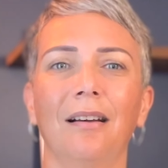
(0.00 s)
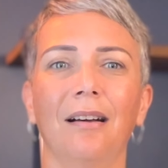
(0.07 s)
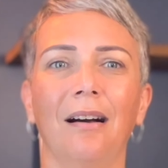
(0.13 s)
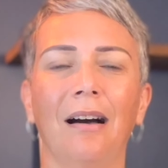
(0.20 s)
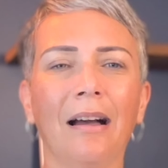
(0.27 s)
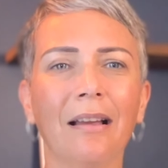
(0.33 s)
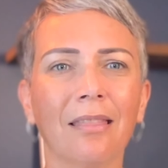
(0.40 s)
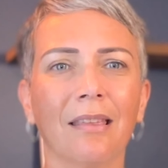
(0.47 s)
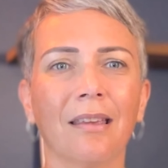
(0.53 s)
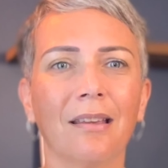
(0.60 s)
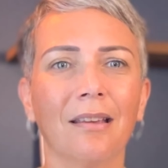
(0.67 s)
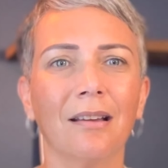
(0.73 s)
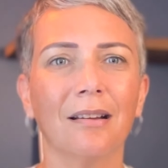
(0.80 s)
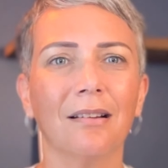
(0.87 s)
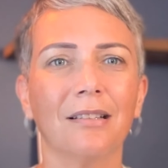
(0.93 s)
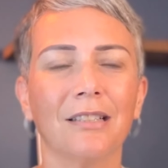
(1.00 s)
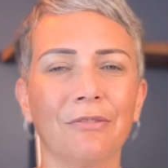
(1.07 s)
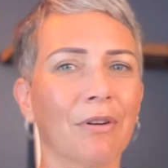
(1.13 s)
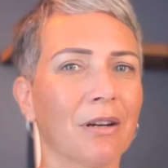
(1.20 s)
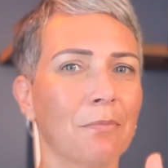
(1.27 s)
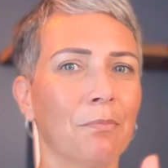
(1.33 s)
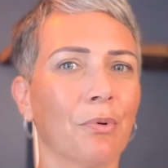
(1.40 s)
I think it's
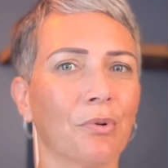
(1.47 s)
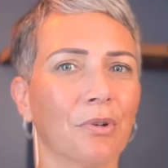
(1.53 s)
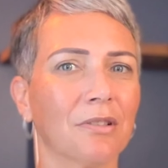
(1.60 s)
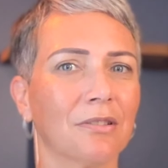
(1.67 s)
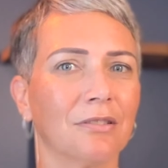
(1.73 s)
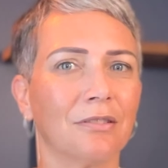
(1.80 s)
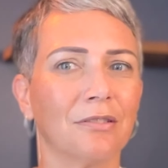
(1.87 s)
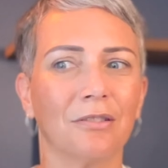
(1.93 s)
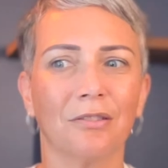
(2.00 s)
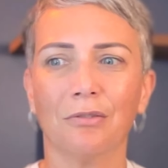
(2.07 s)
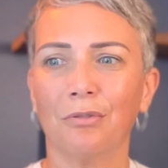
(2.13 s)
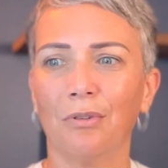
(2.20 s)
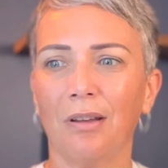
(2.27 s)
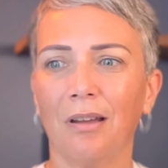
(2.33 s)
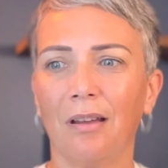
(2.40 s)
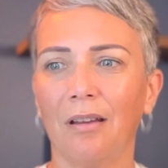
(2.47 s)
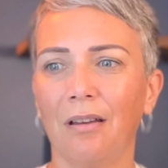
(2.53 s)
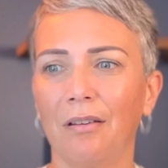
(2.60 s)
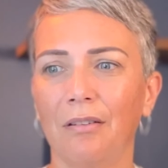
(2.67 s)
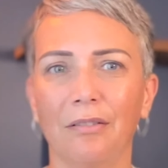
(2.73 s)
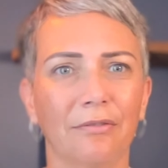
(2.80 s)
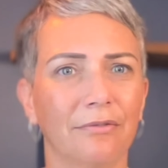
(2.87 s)
very important
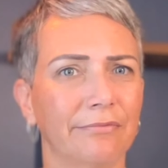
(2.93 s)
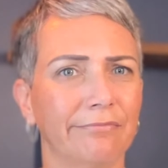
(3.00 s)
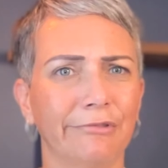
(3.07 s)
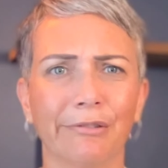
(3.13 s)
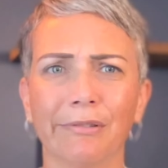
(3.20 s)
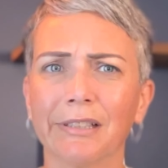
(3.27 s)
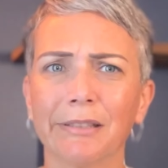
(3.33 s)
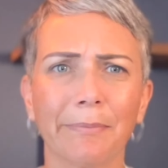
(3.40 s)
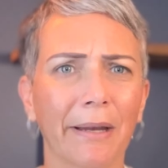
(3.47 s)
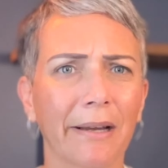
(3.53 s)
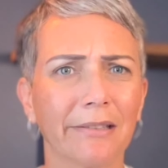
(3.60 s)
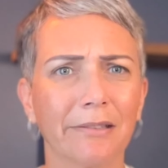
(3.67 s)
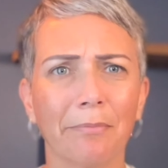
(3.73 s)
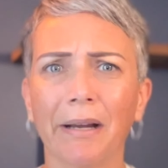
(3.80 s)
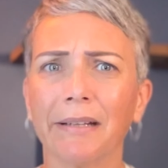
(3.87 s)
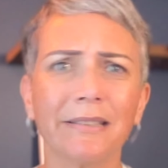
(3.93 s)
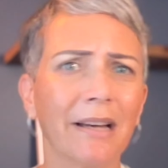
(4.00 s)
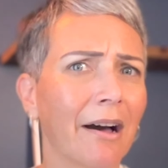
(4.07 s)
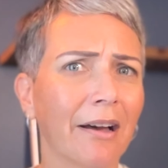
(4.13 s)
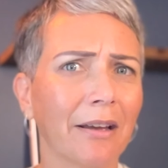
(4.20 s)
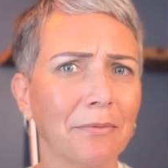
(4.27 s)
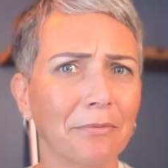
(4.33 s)
to respect my
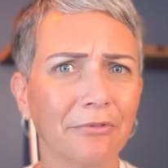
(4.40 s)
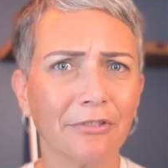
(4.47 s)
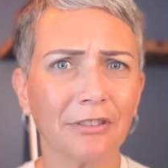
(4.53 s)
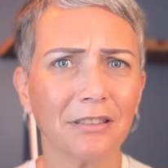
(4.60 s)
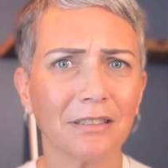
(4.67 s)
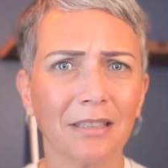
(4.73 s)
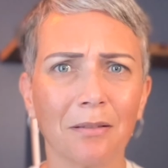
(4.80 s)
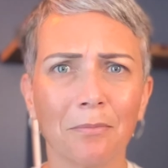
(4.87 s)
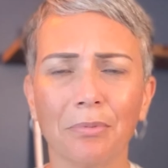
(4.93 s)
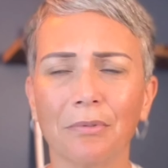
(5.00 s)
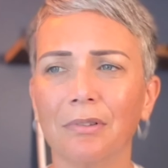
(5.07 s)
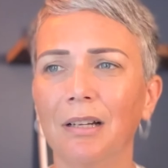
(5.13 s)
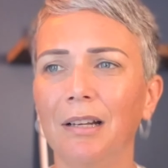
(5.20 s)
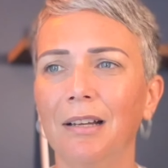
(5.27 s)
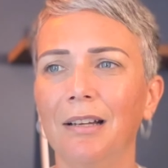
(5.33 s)
time, for example.